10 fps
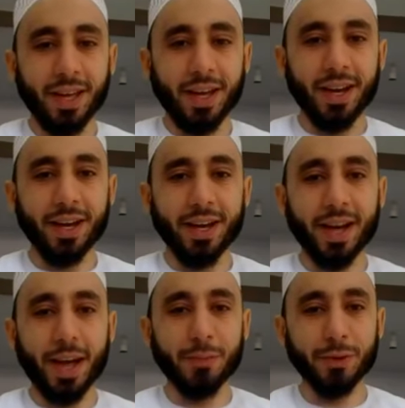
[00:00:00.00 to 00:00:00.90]

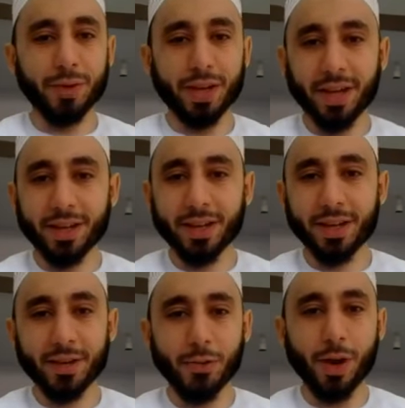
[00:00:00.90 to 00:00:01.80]
Alhamdulillah,
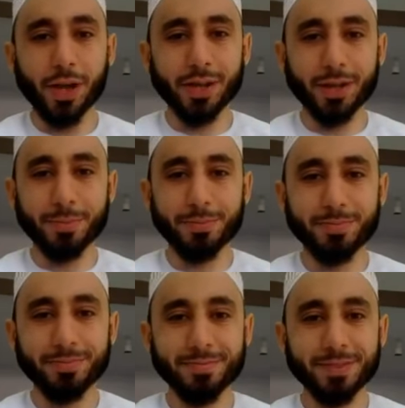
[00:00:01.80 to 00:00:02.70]
welcome
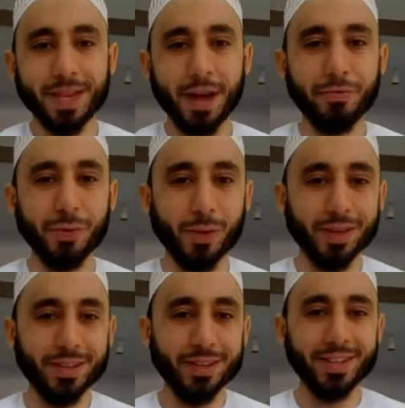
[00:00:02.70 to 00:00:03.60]
to
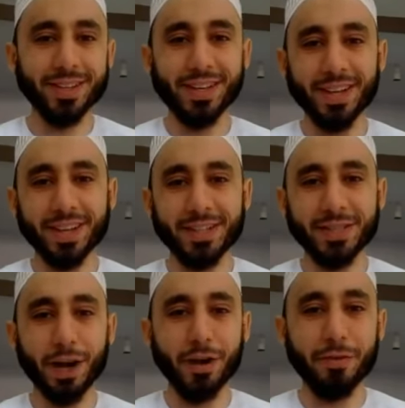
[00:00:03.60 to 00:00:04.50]
everyone to
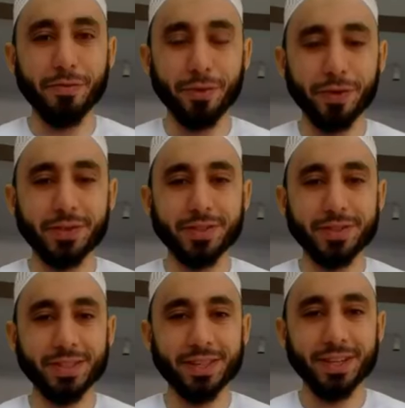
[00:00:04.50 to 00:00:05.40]
our
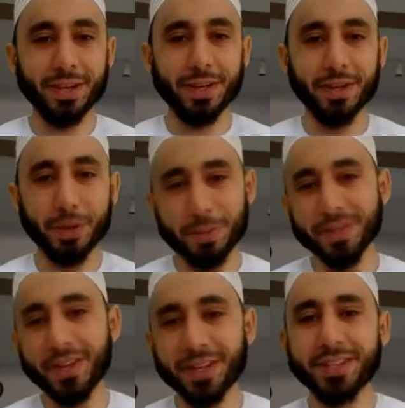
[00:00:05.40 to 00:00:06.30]
first
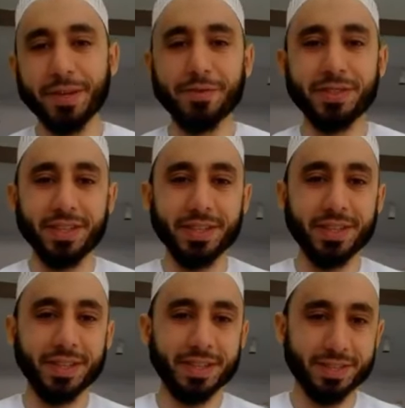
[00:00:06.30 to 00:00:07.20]
Ramadan Tafseer
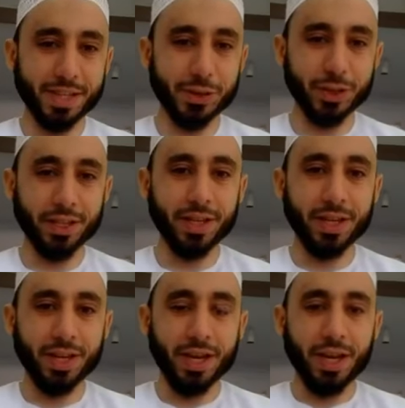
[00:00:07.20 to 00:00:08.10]
session.
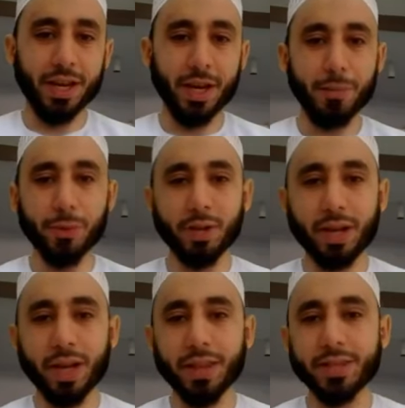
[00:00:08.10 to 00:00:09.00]

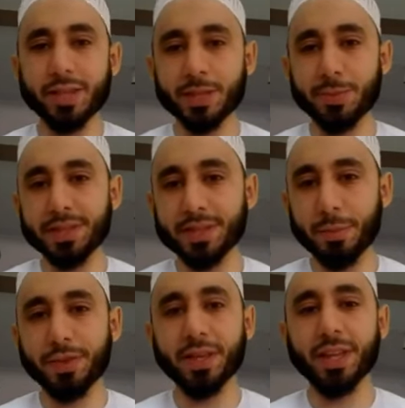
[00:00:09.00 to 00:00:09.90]
Alhamdulillah, this has been
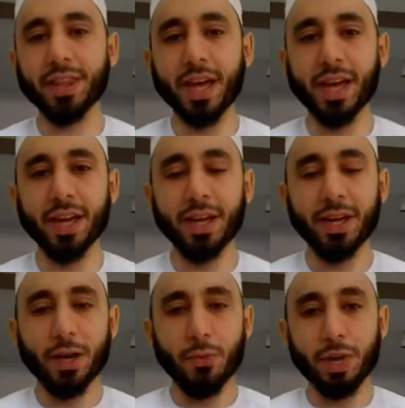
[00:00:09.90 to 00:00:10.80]
something that
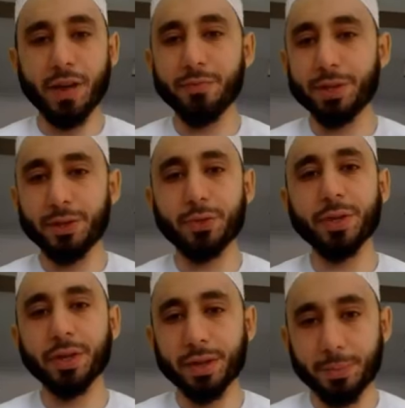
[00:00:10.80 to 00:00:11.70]
we have been
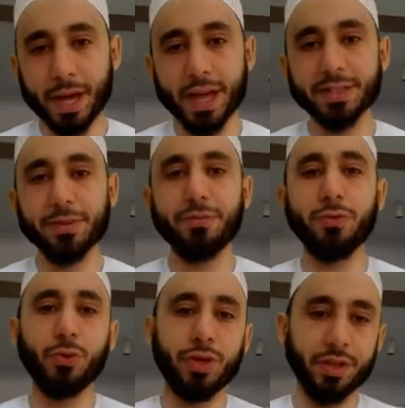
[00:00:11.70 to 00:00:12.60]
doing the past
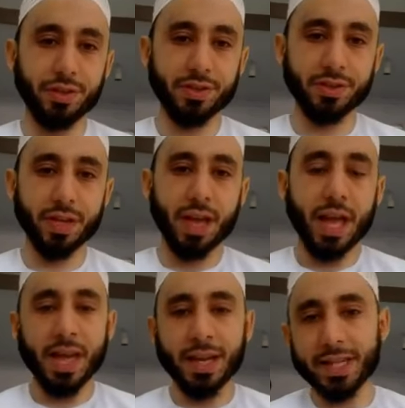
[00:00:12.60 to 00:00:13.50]
few years,
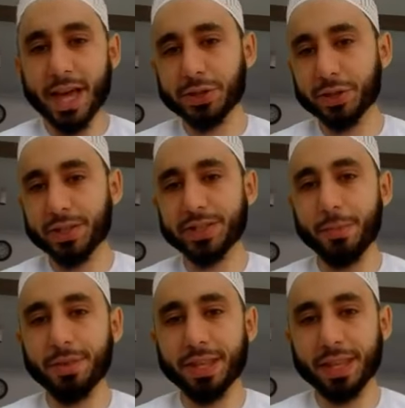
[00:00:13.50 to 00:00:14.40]
and it's actually
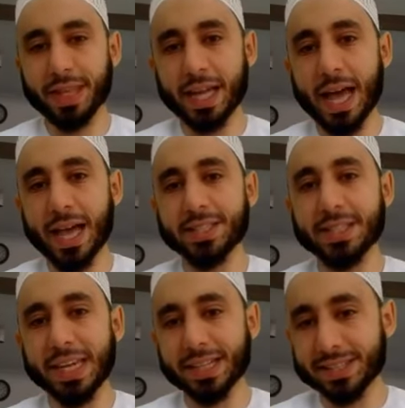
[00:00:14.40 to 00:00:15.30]
something that has
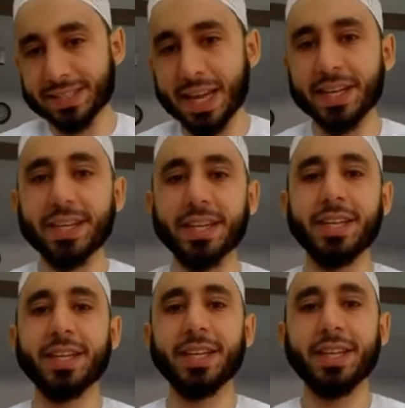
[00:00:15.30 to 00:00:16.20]
extended
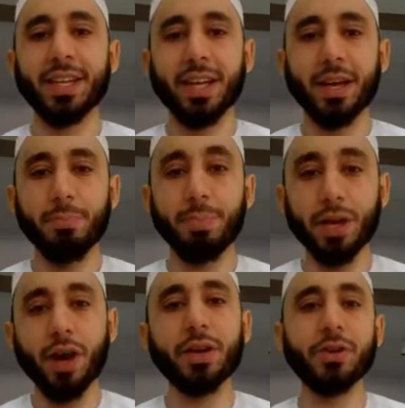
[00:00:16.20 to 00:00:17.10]

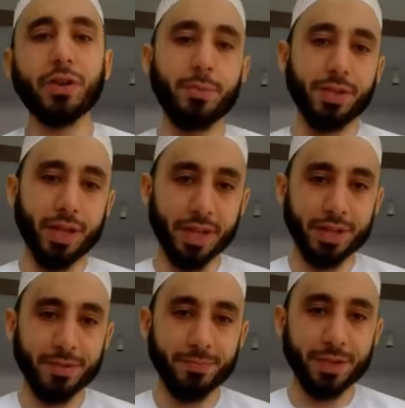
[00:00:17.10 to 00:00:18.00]
beyond Ramadan.
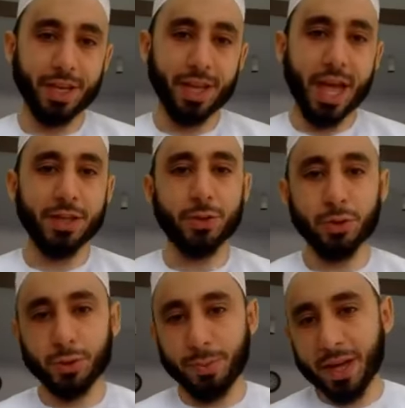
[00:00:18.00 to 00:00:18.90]
And so,
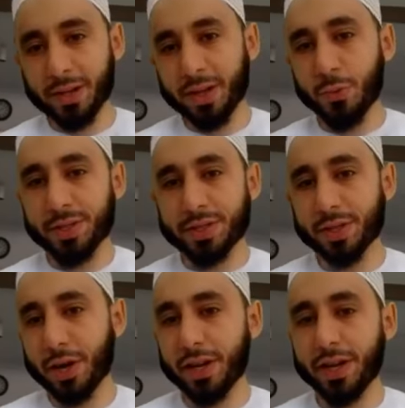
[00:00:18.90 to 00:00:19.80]
subhanAllah, we
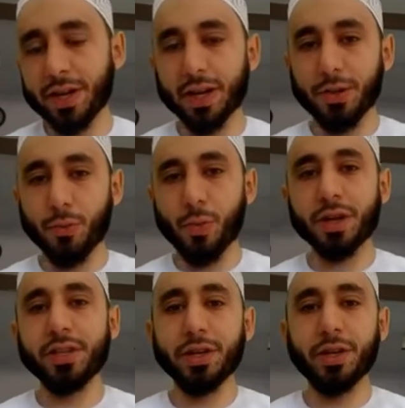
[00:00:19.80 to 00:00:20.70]
started it
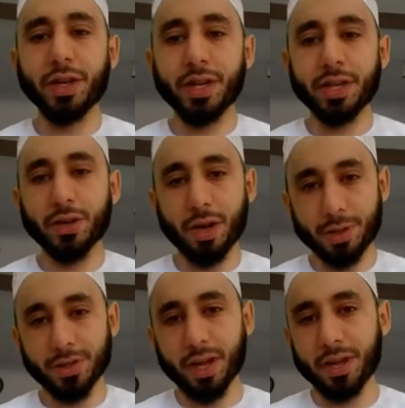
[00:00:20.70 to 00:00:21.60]
1 year in
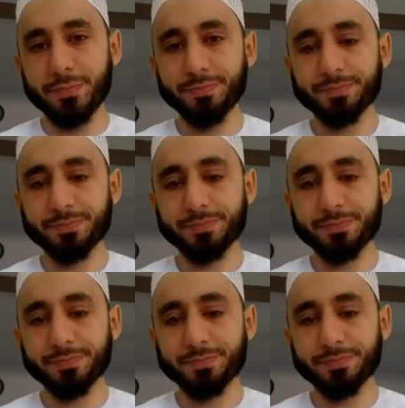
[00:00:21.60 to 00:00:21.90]
Ramadan.